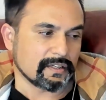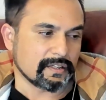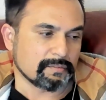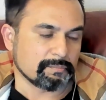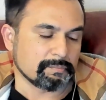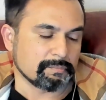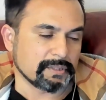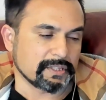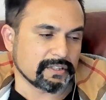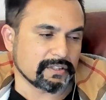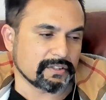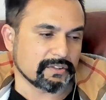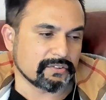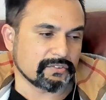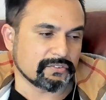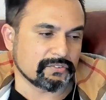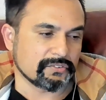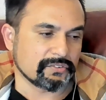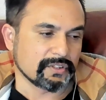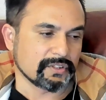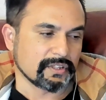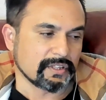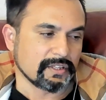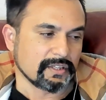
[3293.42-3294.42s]

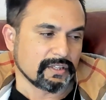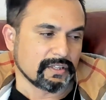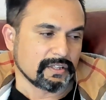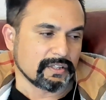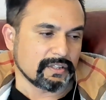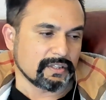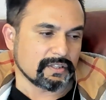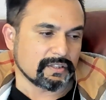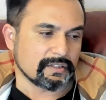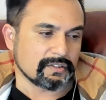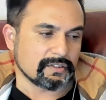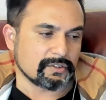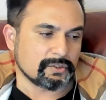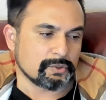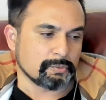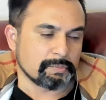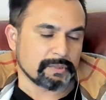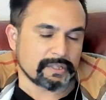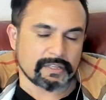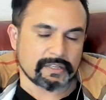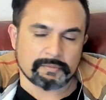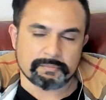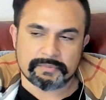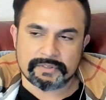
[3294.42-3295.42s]
Because to
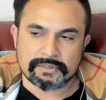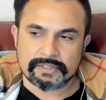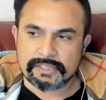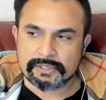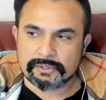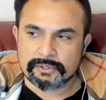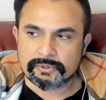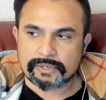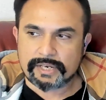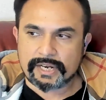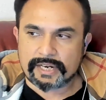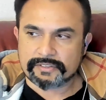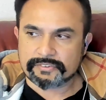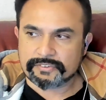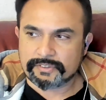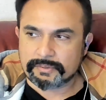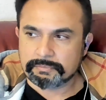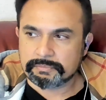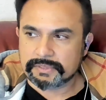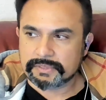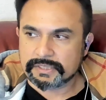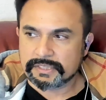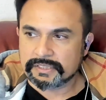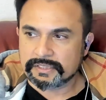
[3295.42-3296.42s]
become really good at
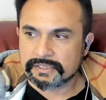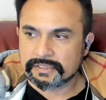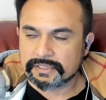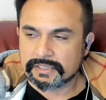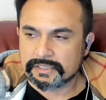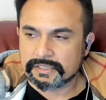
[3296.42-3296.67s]
something,